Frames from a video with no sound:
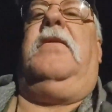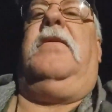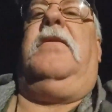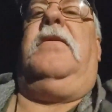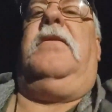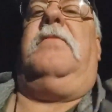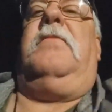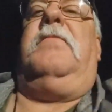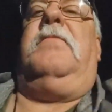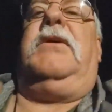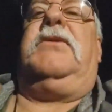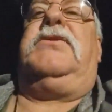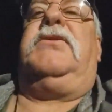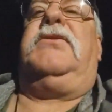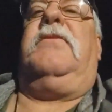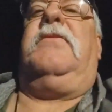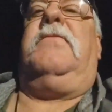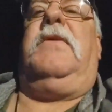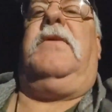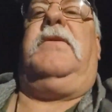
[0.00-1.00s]
I'm not
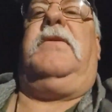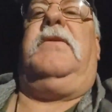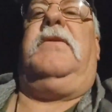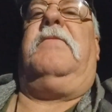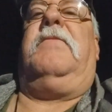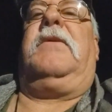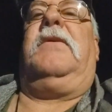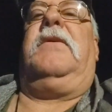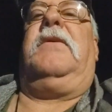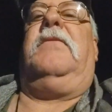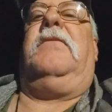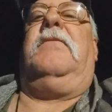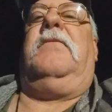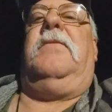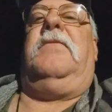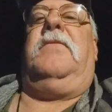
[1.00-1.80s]
sure what. There we go.